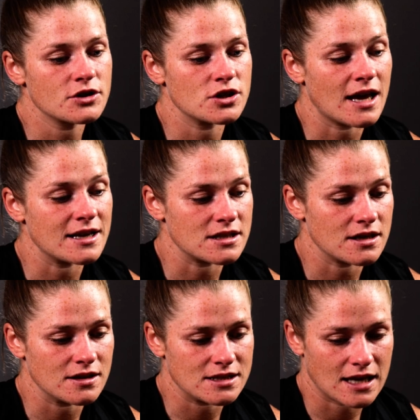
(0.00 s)
She has a
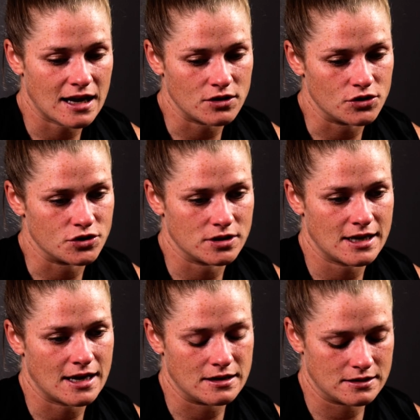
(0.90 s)
yearly scan
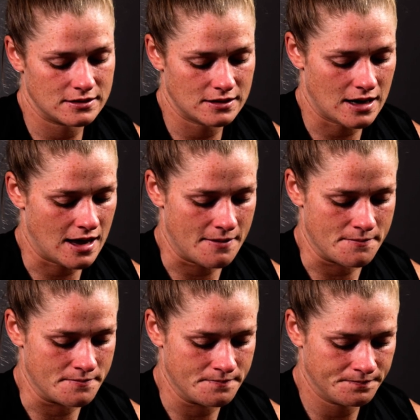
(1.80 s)
usually, and
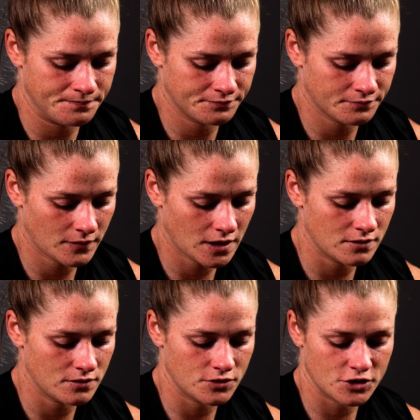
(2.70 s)
um,
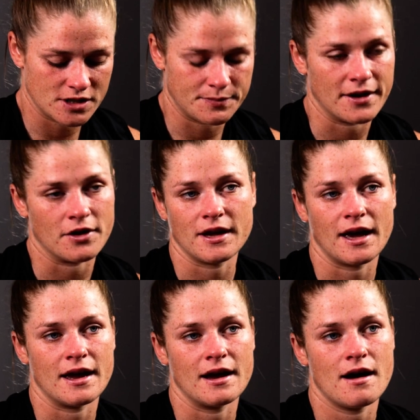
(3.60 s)
she's been
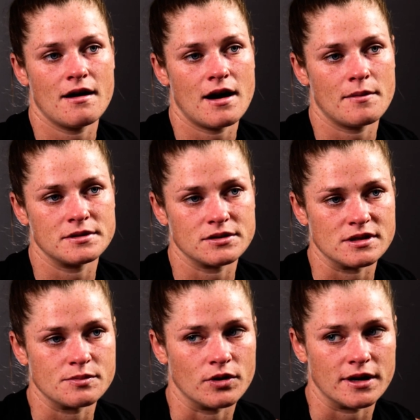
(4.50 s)
okay up until
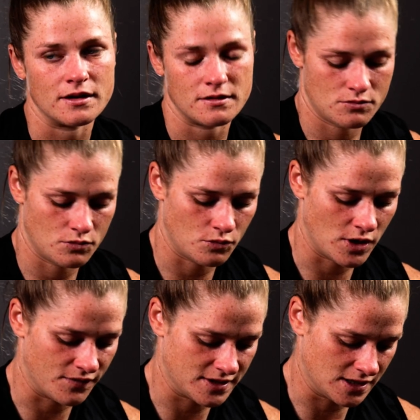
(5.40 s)
this point, and
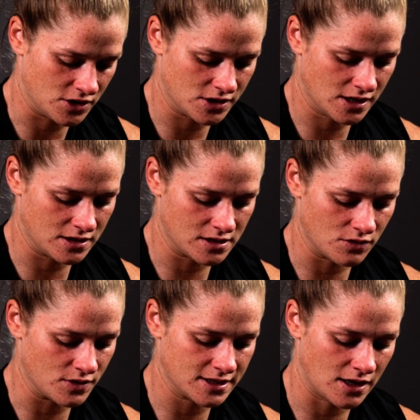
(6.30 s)
we obviously just
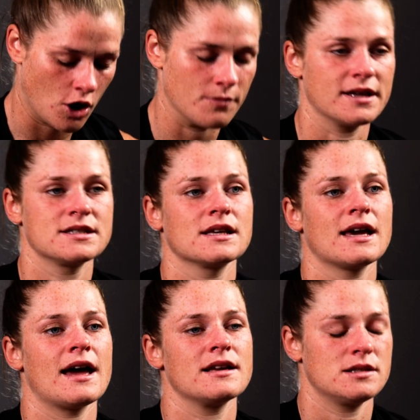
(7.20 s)
continuously hope that's the
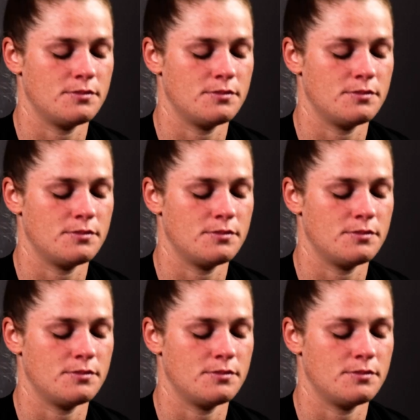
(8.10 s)
case.